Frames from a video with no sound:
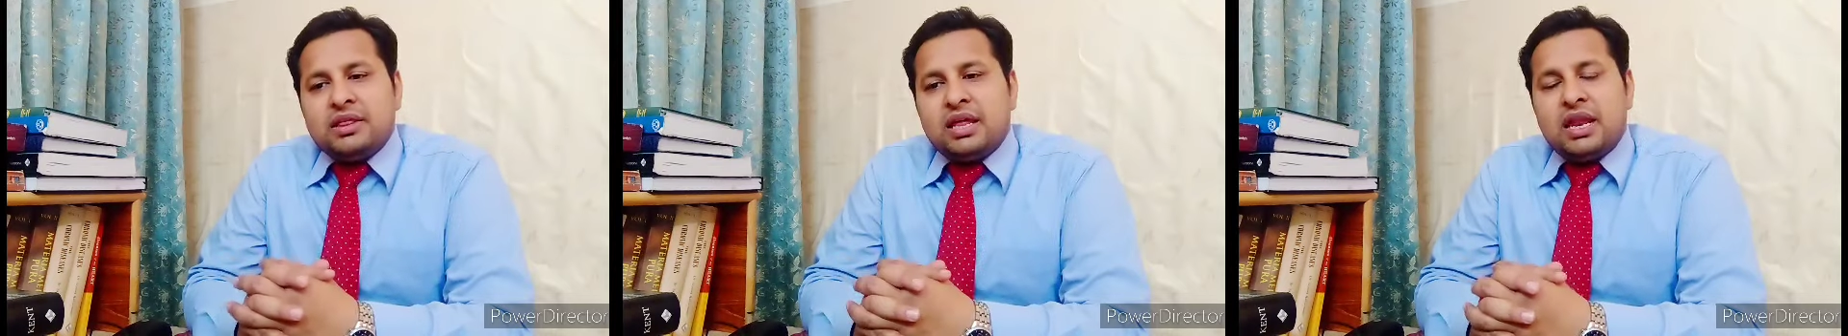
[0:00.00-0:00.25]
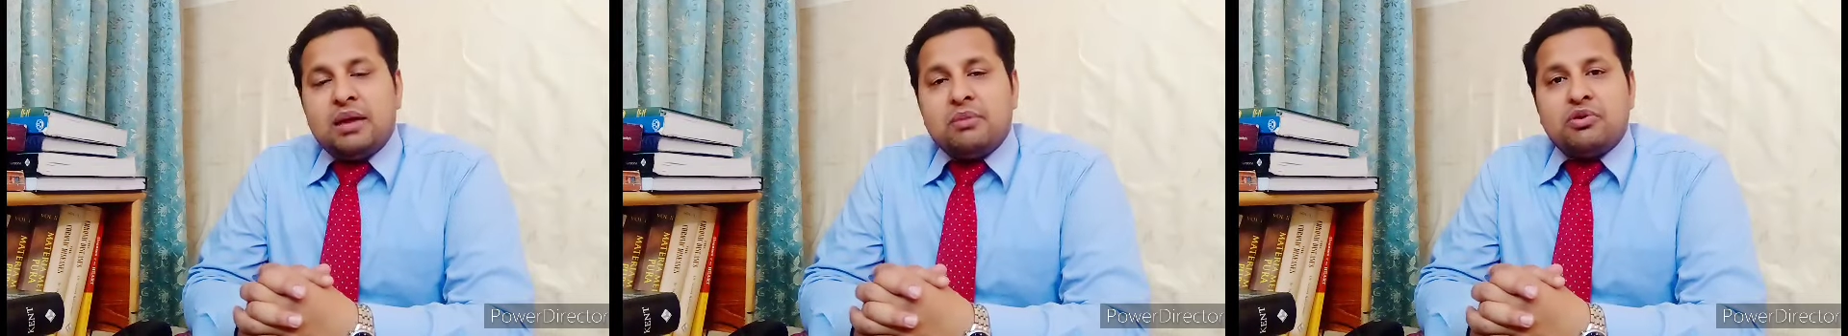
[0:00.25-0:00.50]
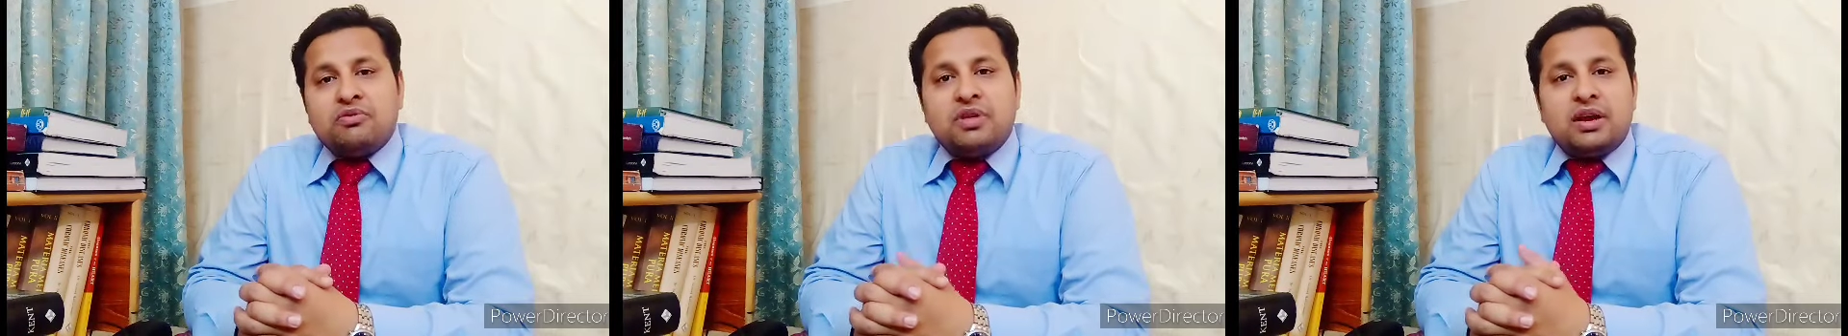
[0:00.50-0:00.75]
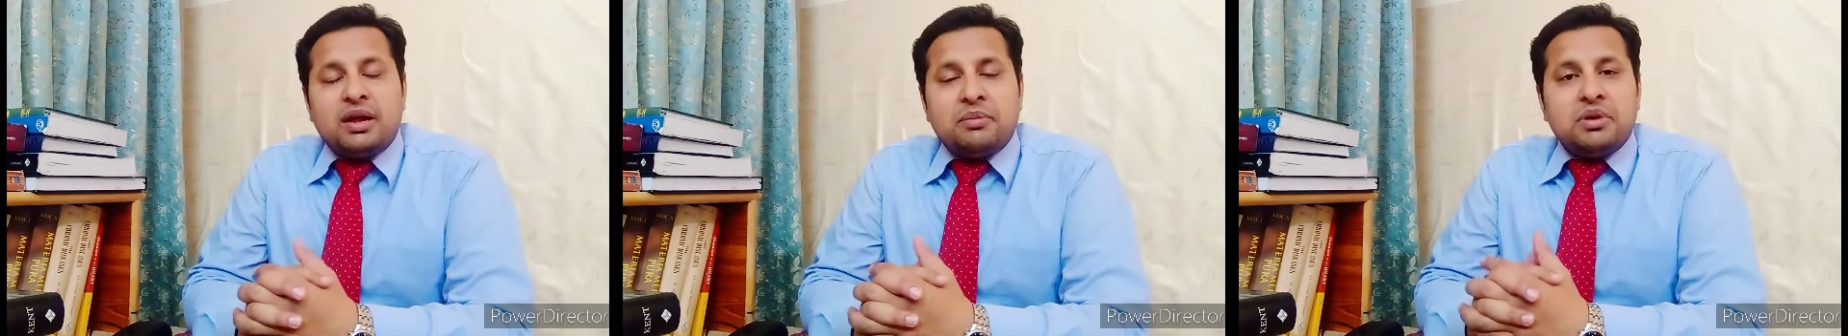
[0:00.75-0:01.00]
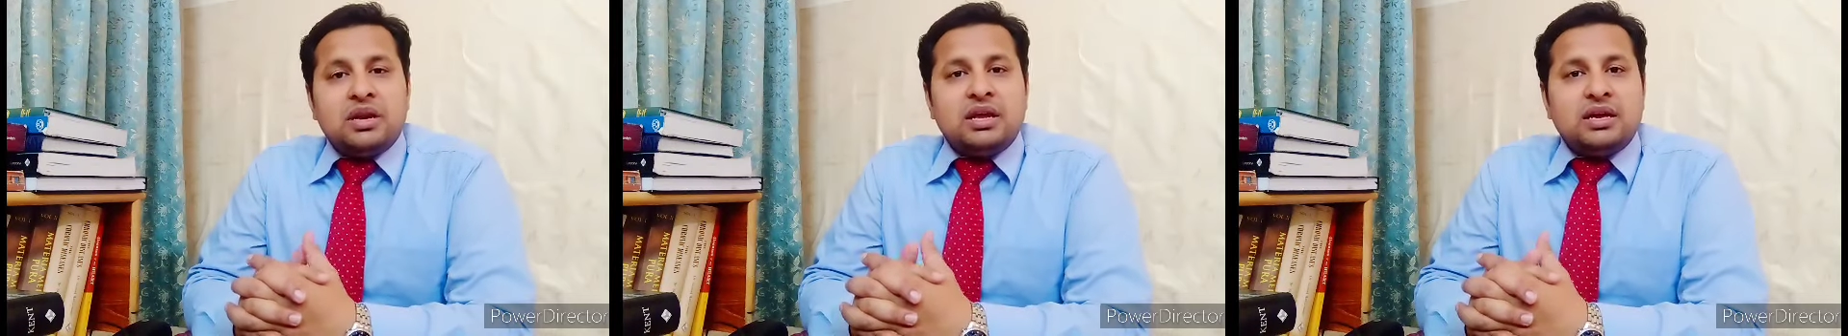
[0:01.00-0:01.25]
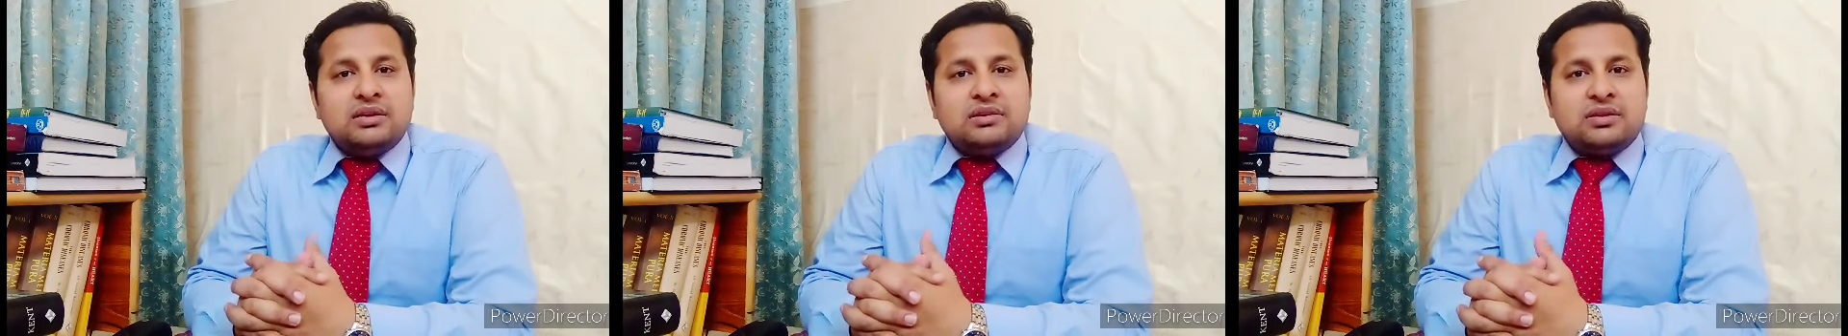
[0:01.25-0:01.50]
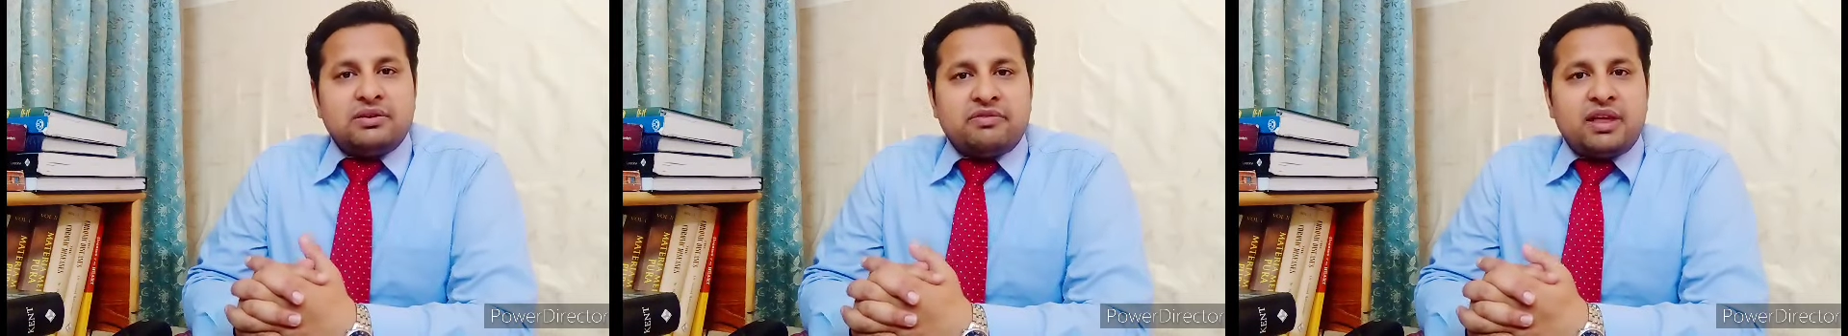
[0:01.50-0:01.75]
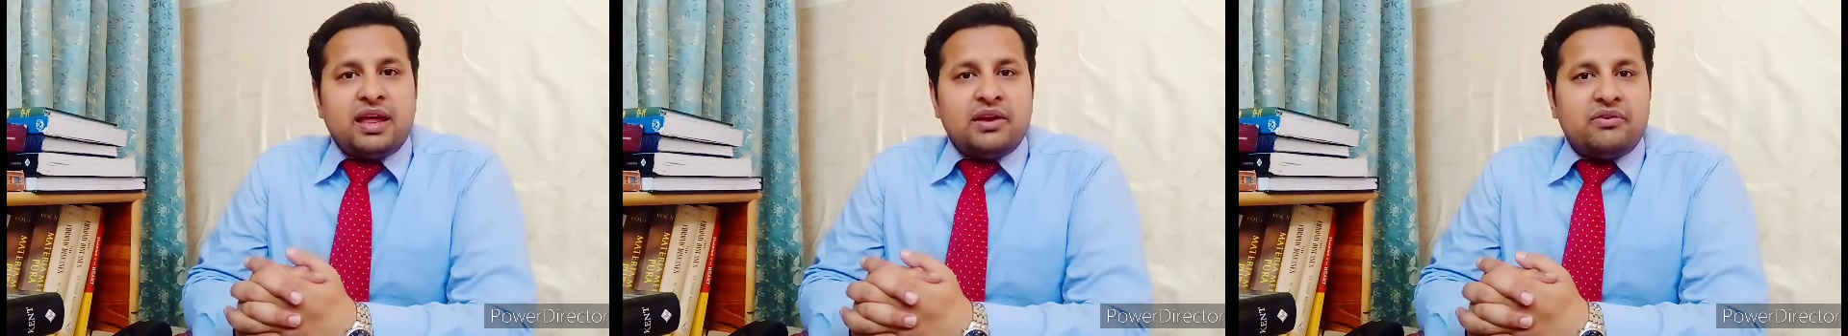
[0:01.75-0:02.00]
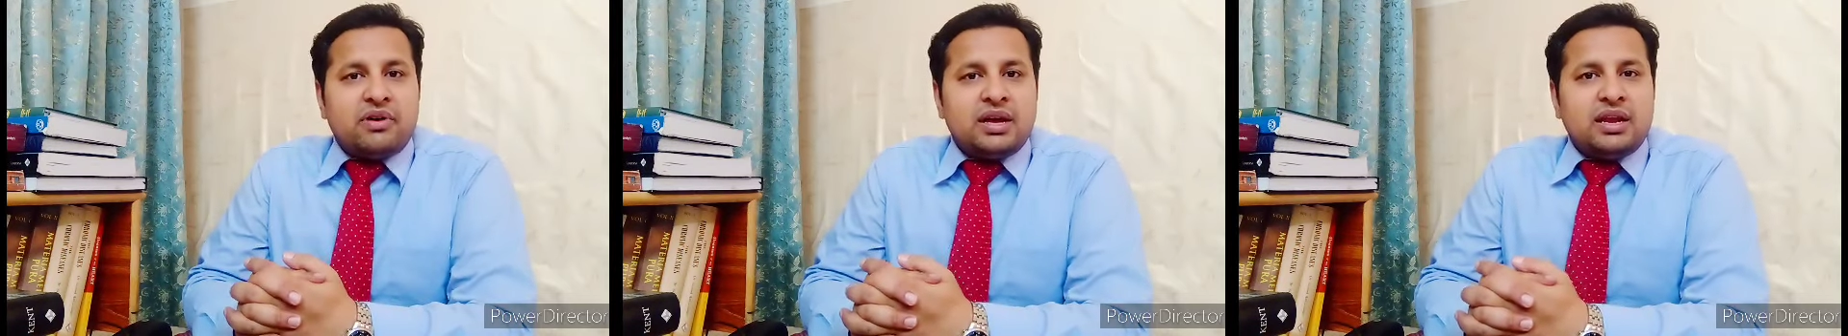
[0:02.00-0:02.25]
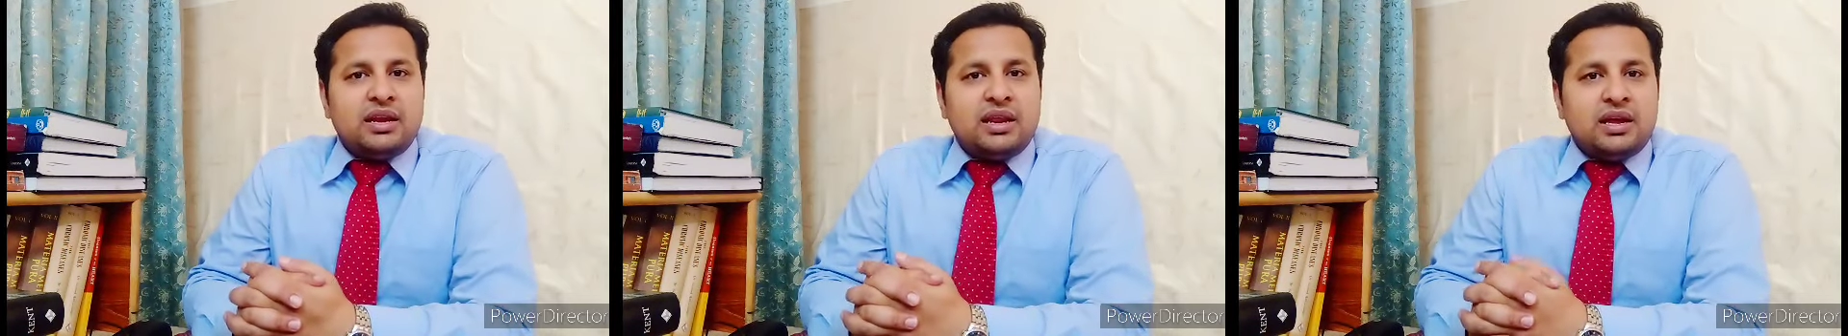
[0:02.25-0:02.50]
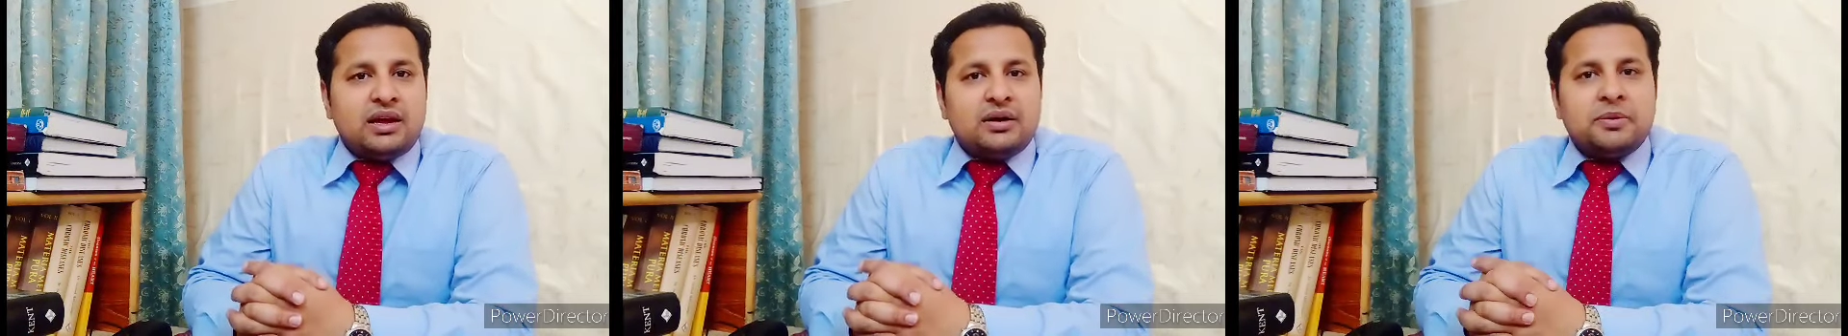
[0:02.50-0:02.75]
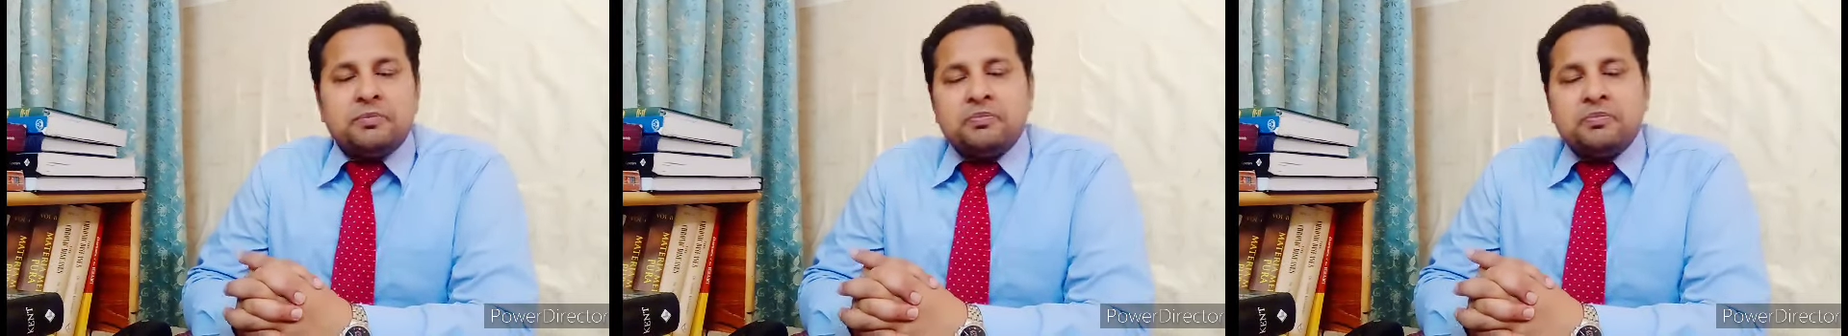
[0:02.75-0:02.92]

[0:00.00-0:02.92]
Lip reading: The name of the remedy is Cephalandra indica,